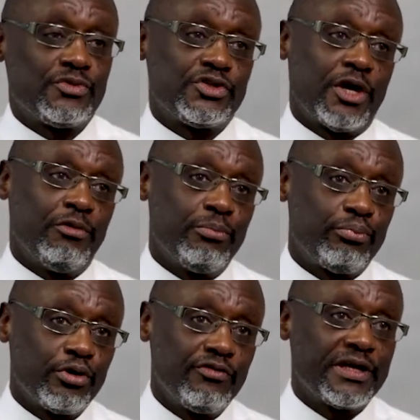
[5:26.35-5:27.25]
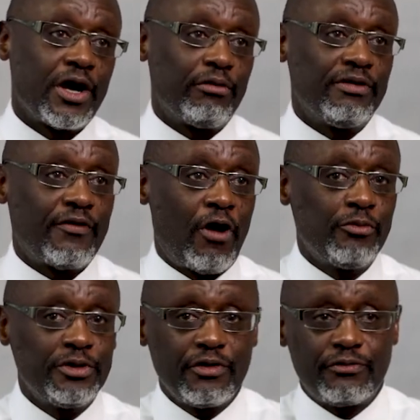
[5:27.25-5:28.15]
So improving our
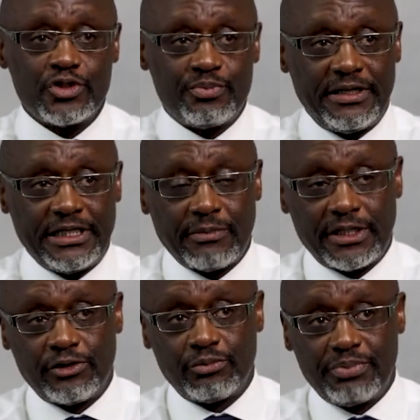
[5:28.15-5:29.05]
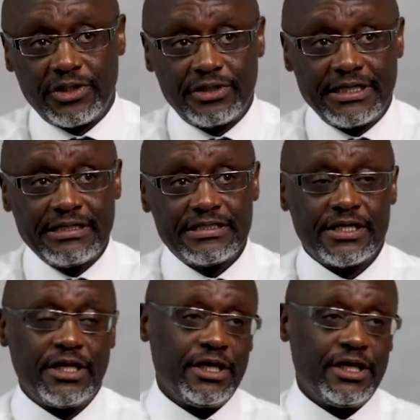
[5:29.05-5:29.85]
environment through spending money on buildings,